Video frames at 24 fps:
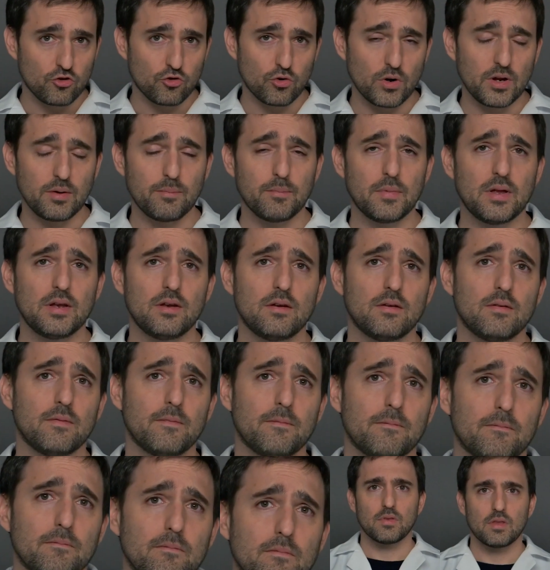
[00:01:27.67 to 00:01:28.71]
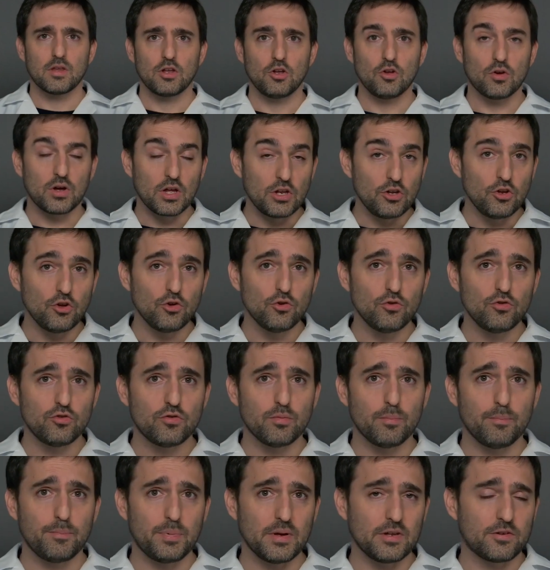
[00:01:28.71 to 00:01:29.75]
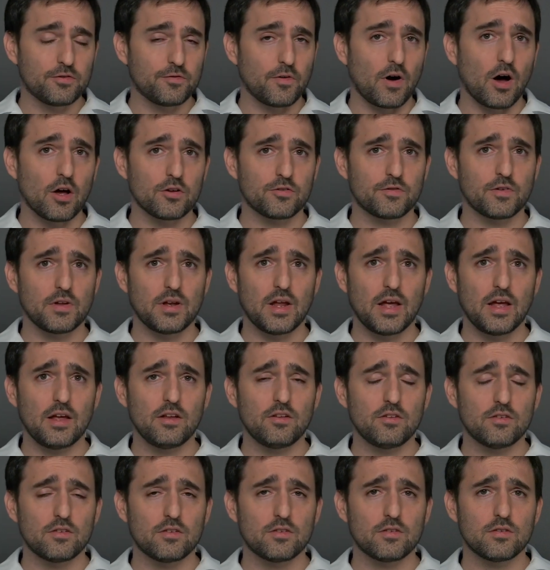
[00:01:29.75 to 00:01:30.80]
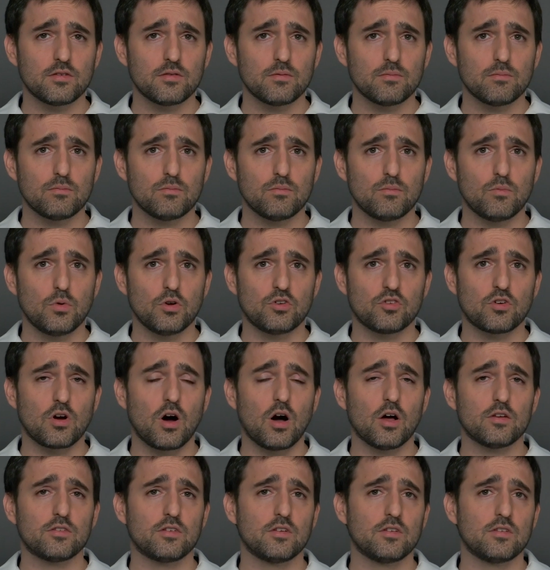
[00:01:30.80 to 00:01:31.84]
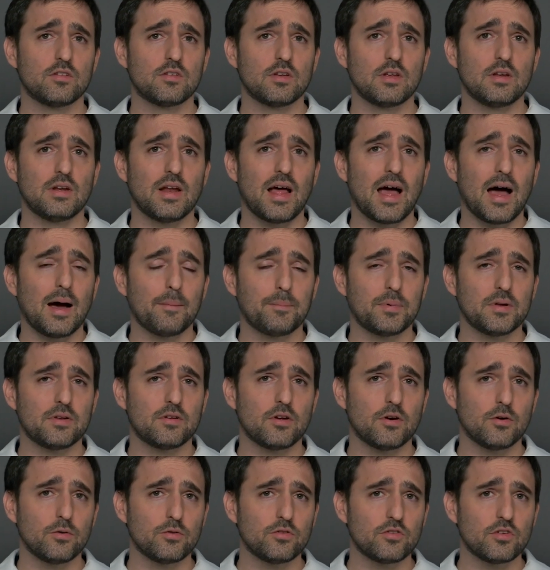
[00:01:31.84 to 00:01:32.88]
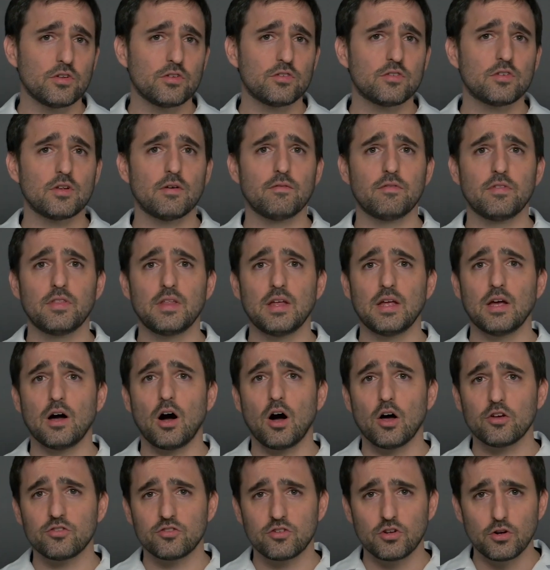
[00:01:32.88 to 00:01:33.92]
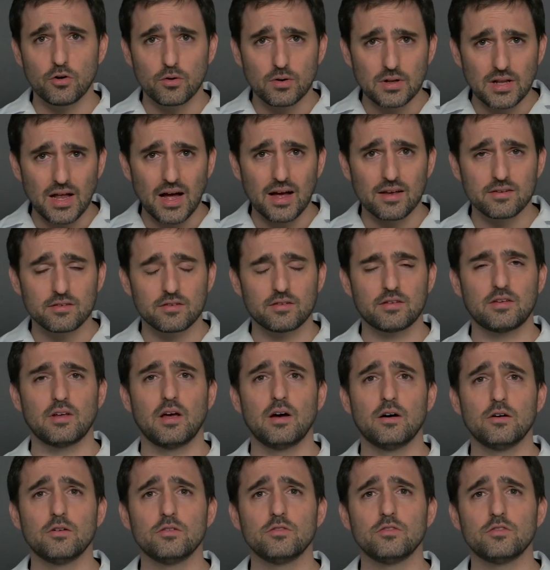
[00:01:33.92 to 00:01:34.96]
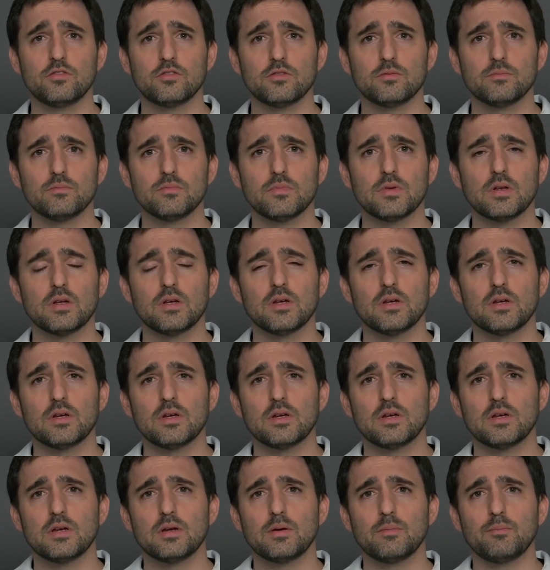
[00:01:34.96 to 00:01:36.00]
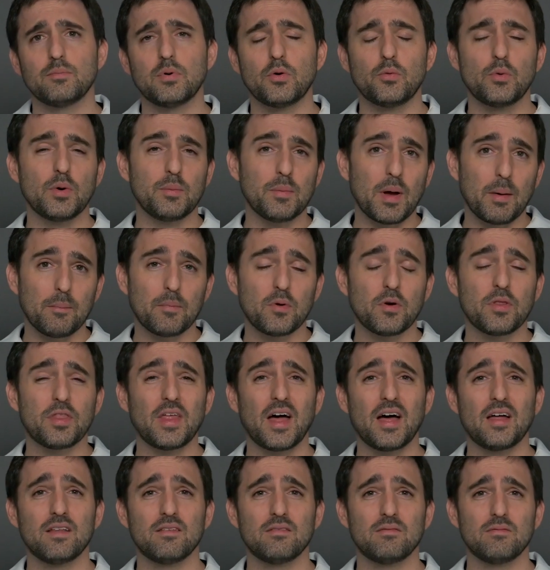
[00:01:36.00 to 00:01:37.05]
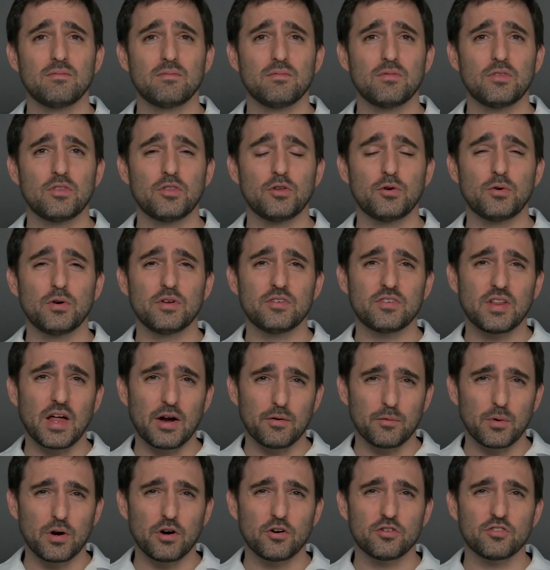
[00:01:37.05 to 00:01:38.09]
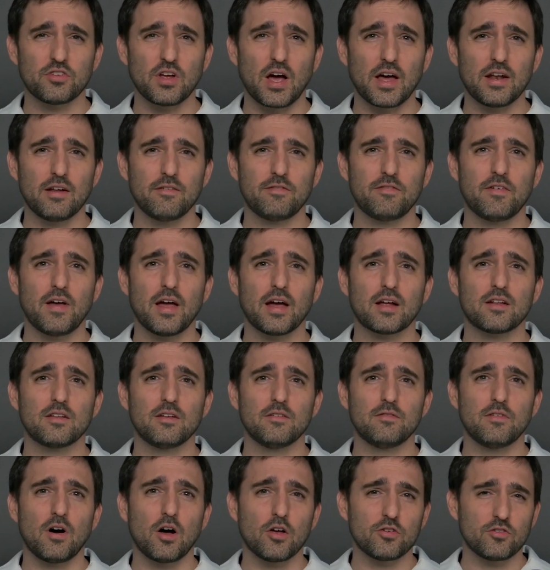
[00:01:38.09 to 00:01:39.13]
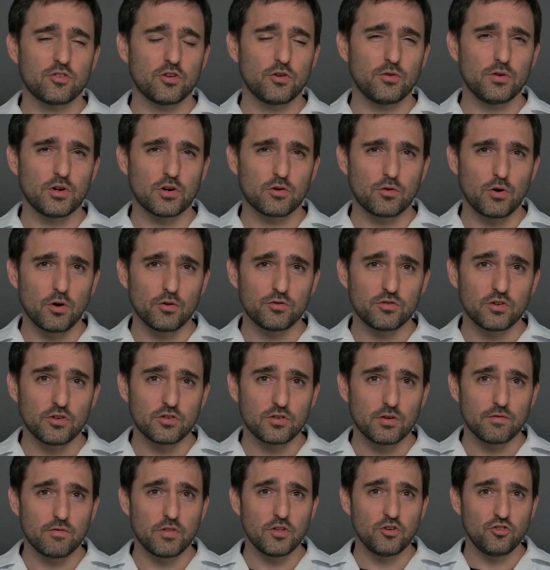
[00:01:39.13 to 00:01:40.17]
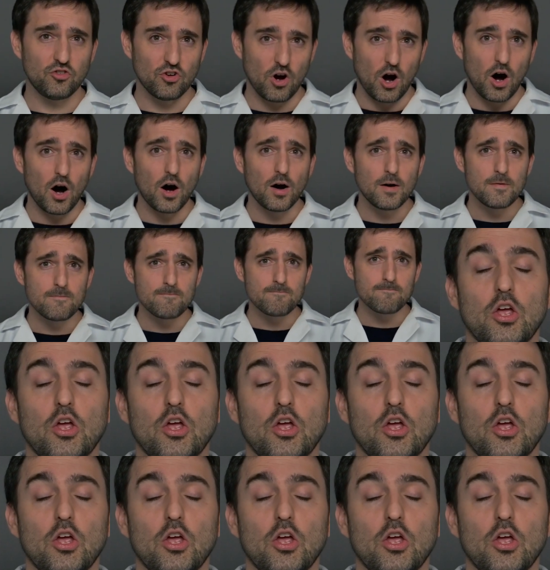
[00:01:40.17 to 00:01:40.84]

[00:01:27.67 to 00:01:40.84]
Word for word: treatment, you can use bisphosphonates, which causes an apoptosis of the osteoclast cells. But remember that there is that rare side effect of osteonecrosis of the jaw.